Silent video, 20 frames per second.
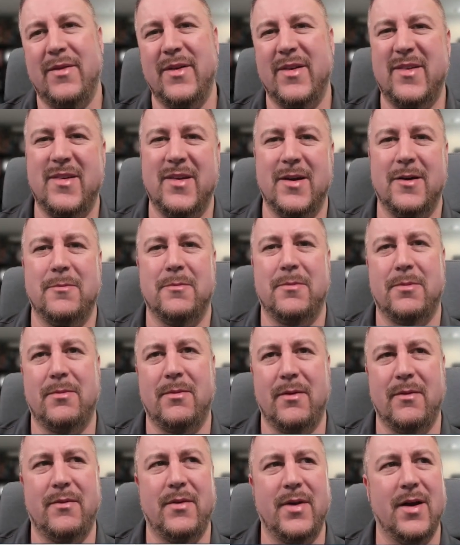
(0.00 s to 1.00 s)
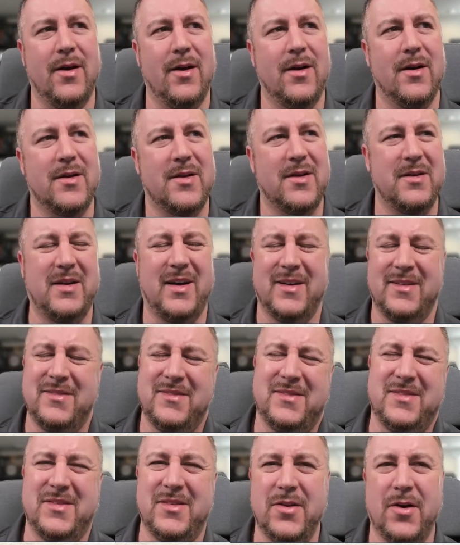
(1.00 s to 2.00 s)
ship with the arc,
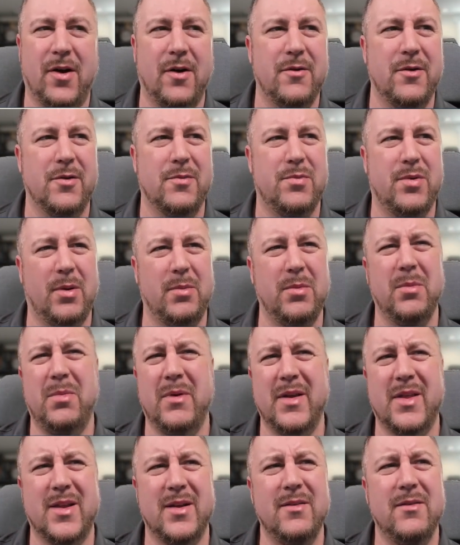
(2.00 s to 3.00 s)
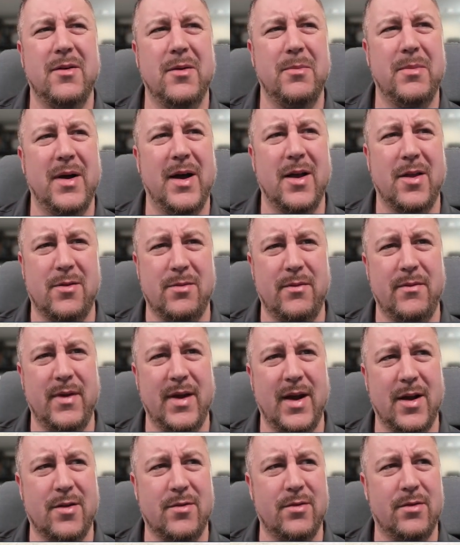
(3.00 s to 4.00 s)
Nora's probably still the best with
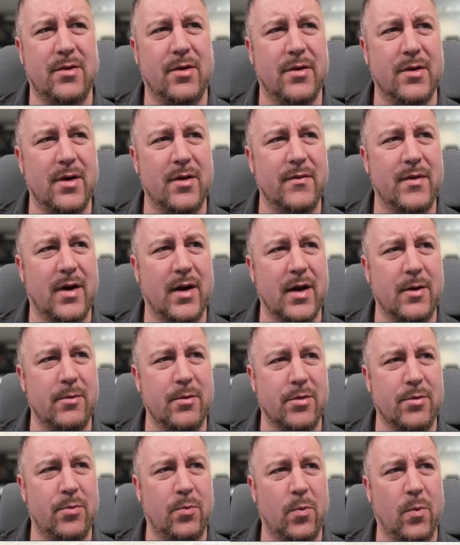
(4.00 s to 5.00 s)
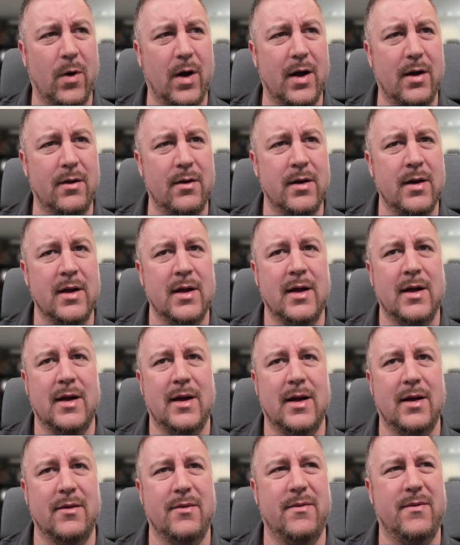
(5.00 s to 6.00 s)
the extra loadout value as well.
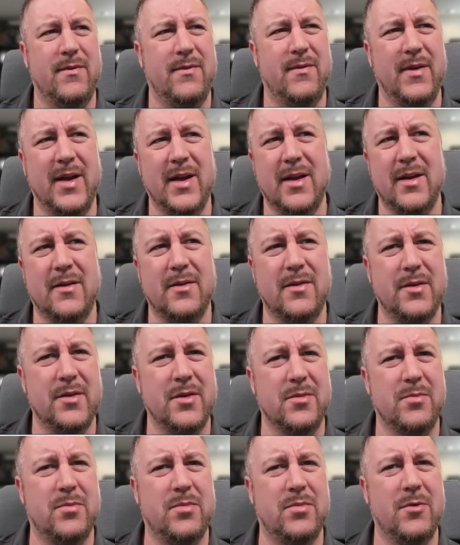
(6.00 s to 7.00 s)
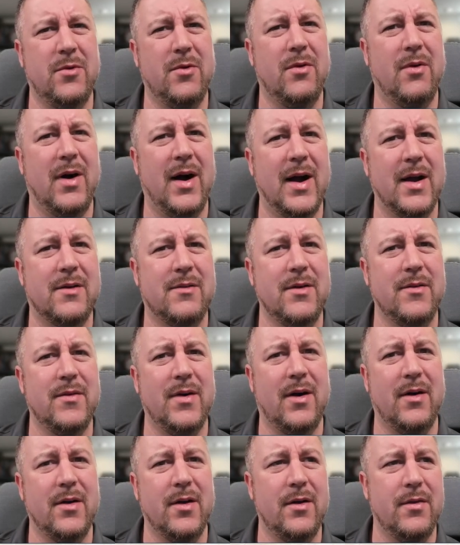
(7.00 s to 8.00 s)
I think there's likely
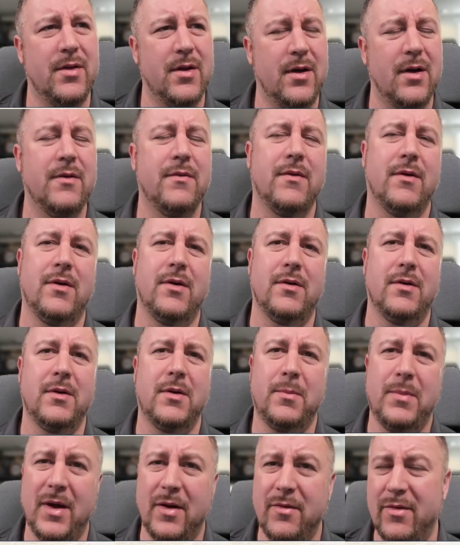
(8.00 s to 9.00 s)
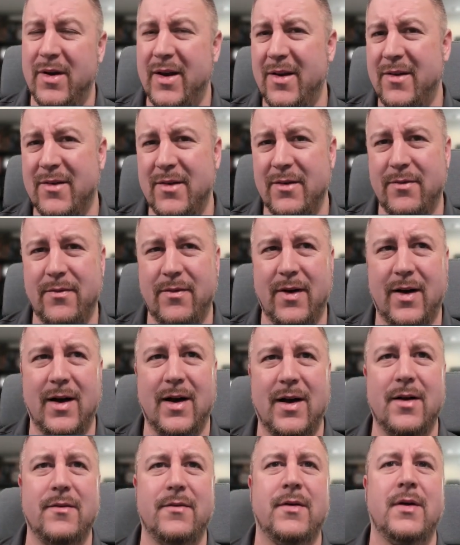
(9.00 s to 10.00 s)
value there for you're paying for initiative
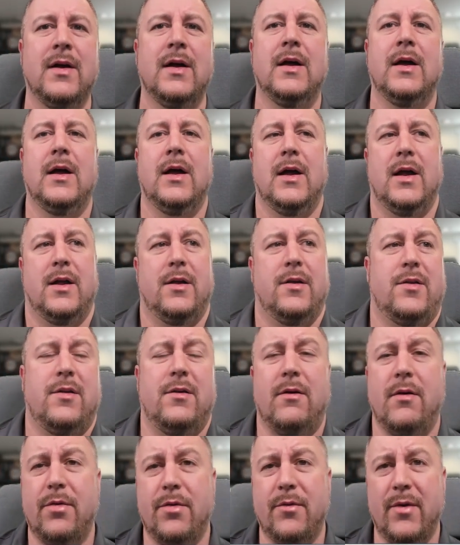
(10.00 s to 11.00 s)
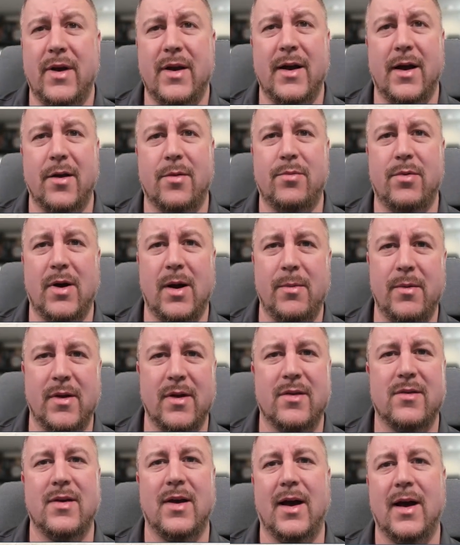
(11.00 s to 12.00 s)
5, still a 3 dice
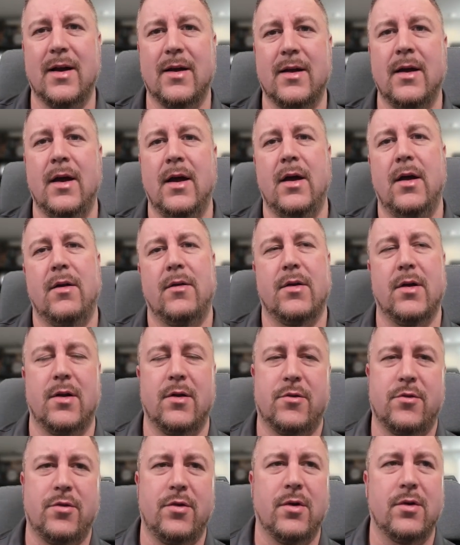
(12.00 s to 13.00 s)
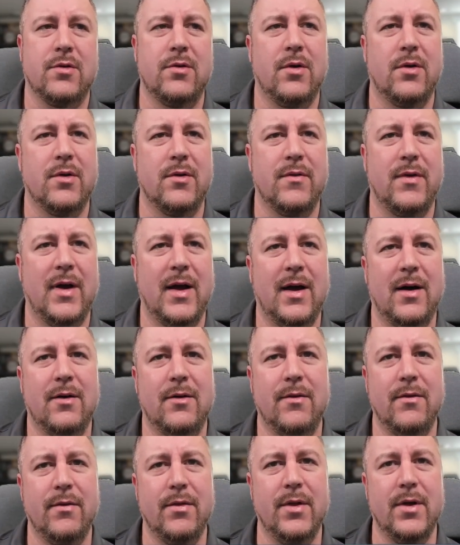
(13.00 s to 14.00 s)
primary attack, got a truckload of
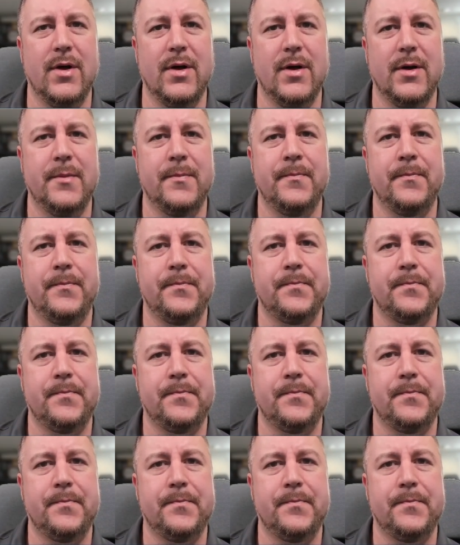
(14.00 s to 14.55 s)
health there,